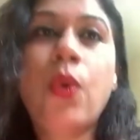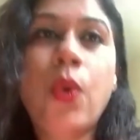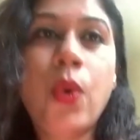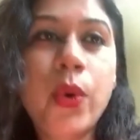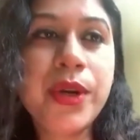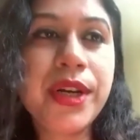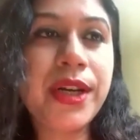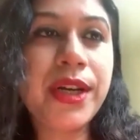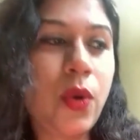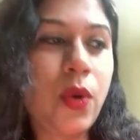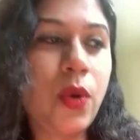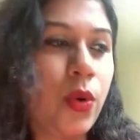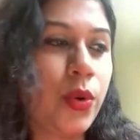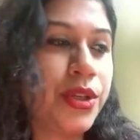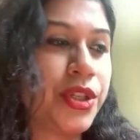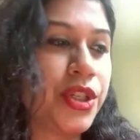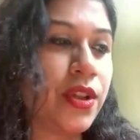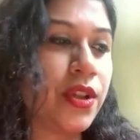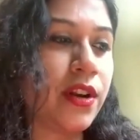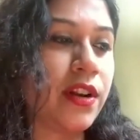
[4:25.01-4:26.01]
own
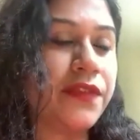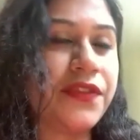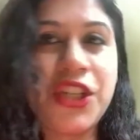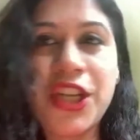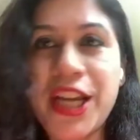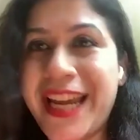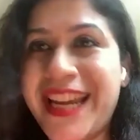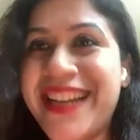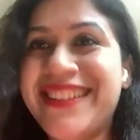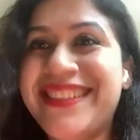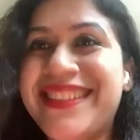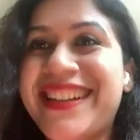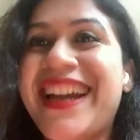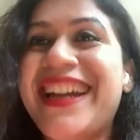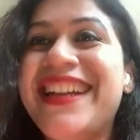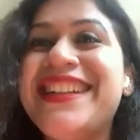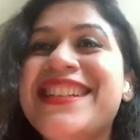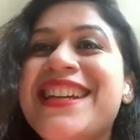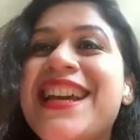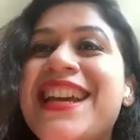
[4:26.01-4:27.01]
sort of chain,
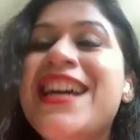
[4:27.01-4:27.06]
right?